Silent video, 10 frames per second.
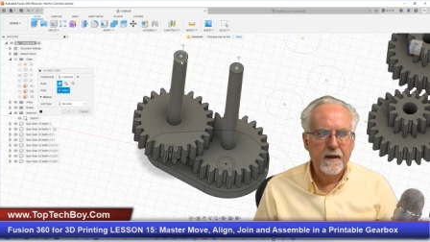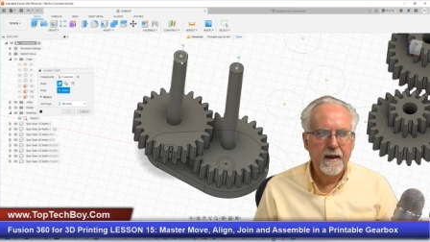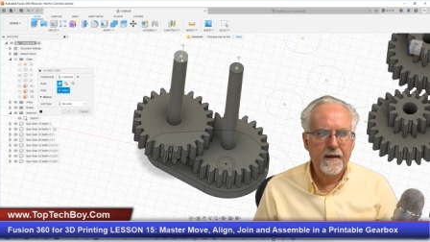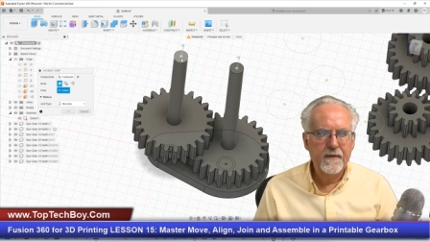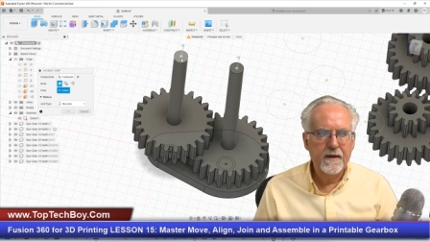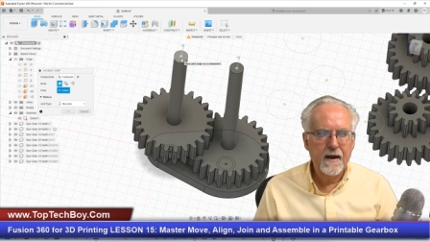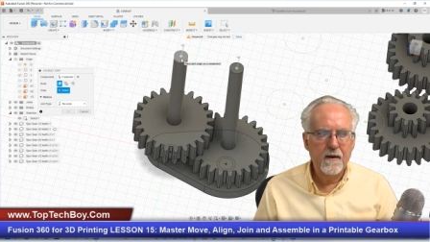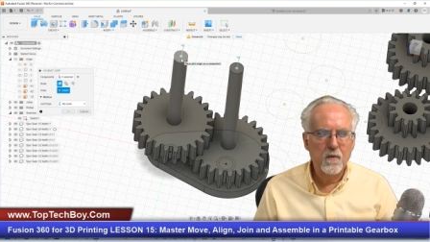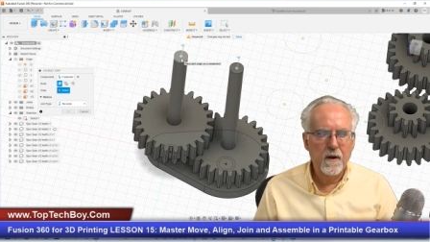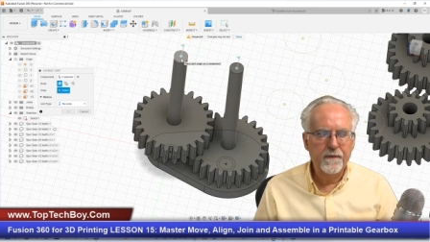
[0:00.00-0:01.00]
and then I
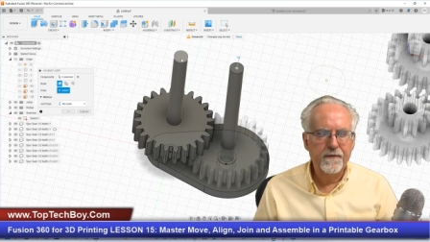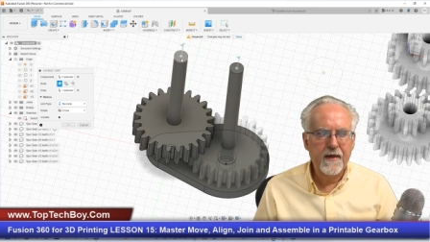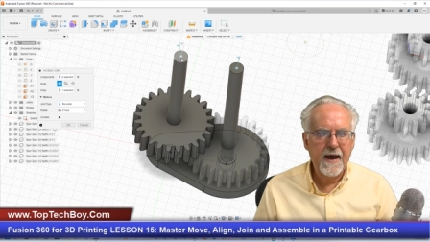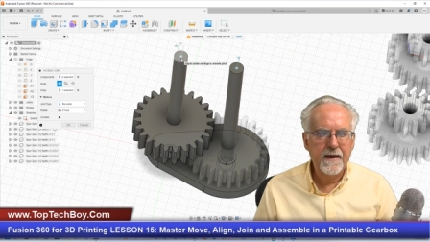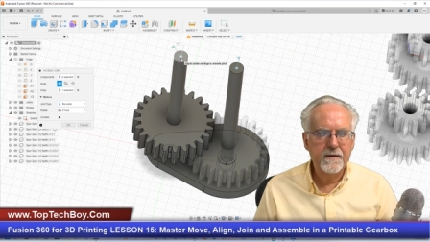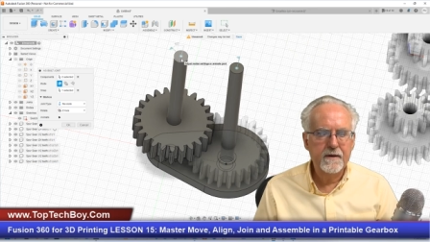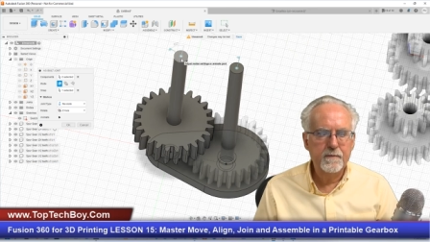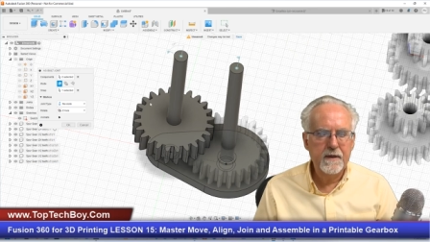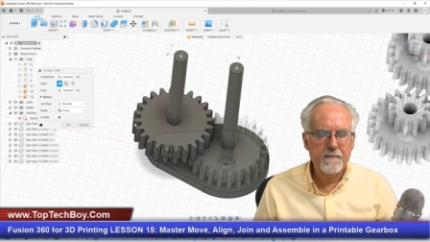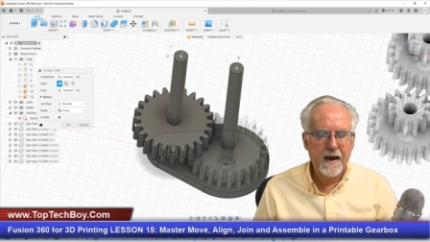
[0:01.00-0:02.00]
want that to
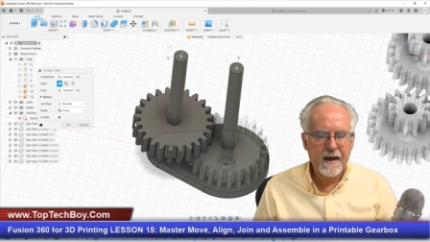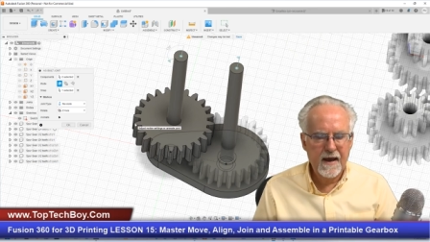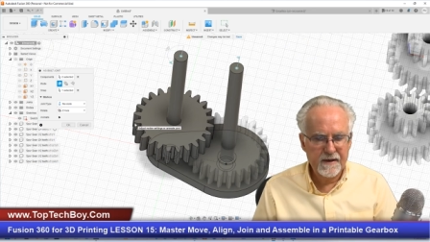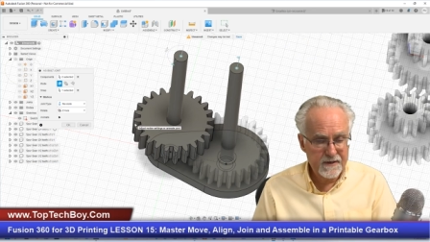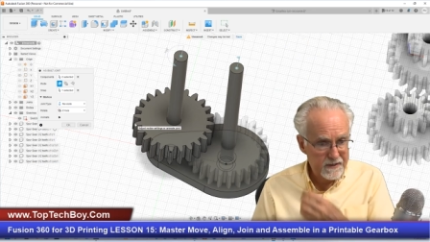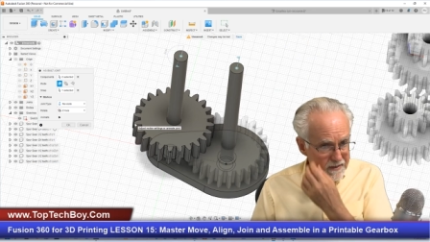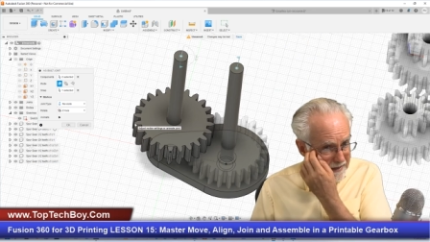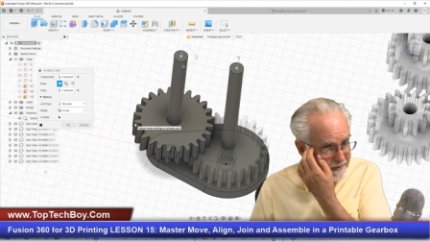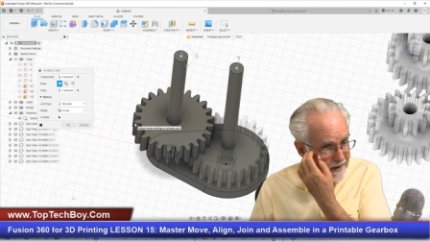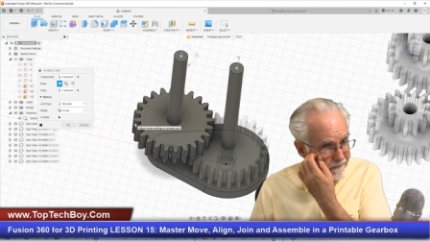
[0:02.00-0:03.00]
be my axis
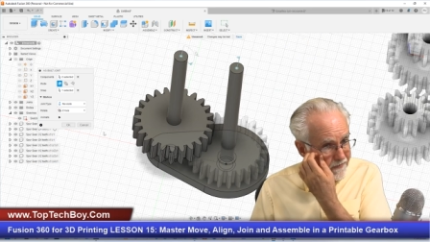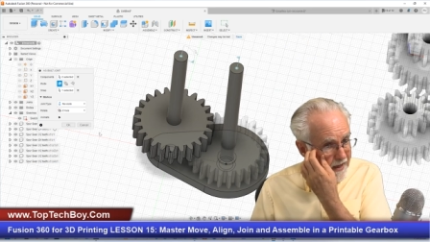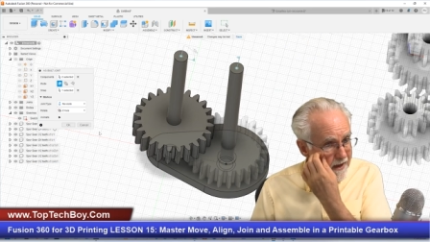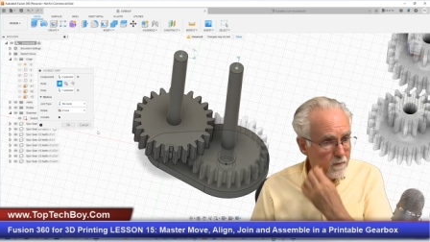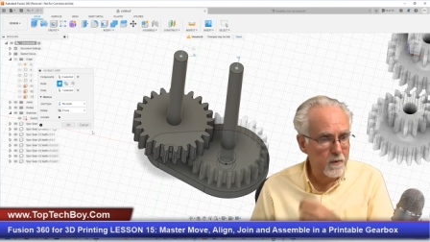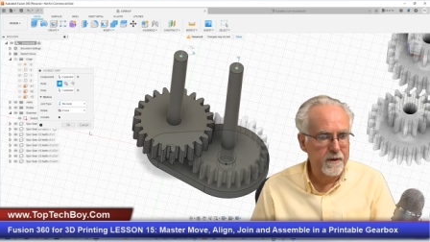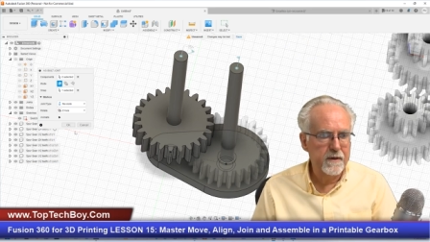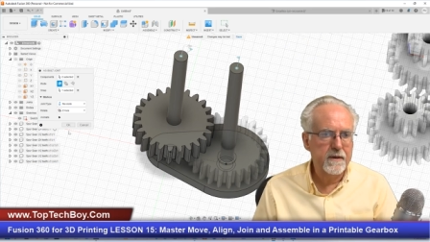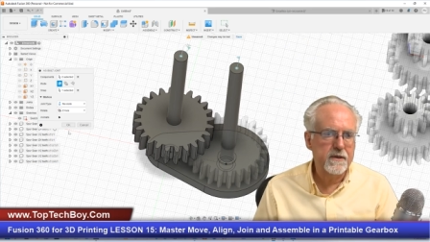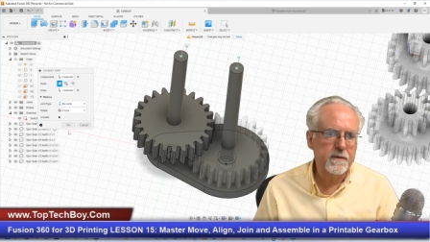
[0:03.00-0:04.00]
and now that one
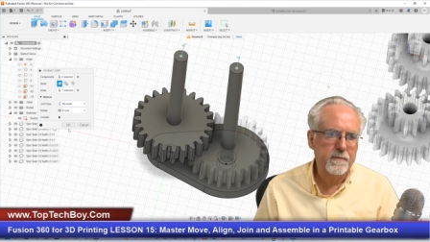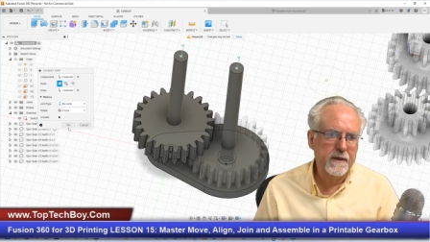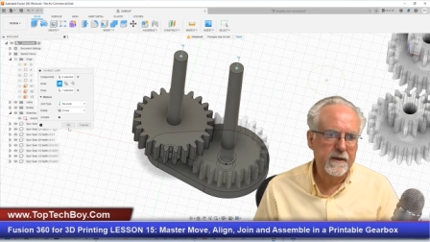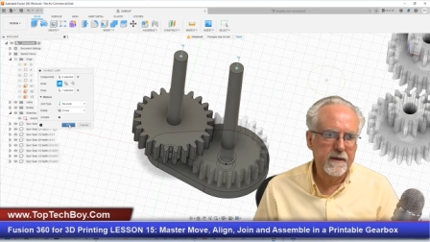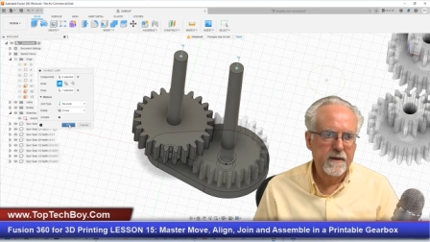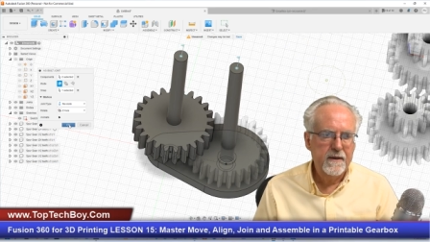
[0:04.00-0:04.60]
is spinning.